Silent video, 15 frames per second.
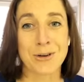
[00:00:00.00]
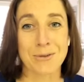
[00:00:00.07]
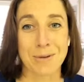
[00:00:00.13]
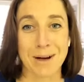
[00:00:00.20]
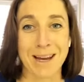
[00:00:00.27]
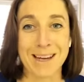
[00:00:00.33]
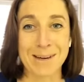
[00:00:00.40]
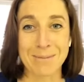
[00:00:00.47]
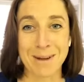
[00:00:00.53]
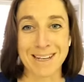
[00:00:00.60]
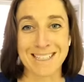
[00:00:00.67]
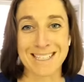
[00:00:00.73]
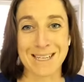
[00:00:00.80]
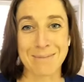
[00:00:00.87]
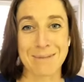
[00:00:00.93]

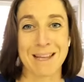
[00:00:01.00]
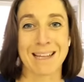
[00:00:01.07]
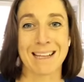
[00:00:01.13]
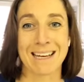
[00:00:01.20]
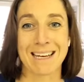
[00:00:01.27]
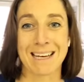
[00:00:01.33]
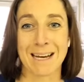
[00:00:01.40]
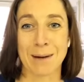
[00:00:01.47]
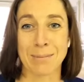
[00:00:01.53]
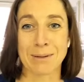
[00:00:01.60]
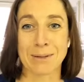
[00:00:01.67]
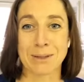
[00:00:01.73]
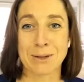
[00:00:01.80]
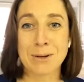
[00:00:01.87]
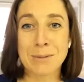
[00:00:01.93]
recommend something like a cup of
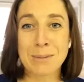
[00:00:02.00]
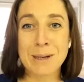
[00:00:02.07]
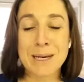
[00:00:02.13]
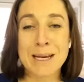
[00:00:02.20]
soup,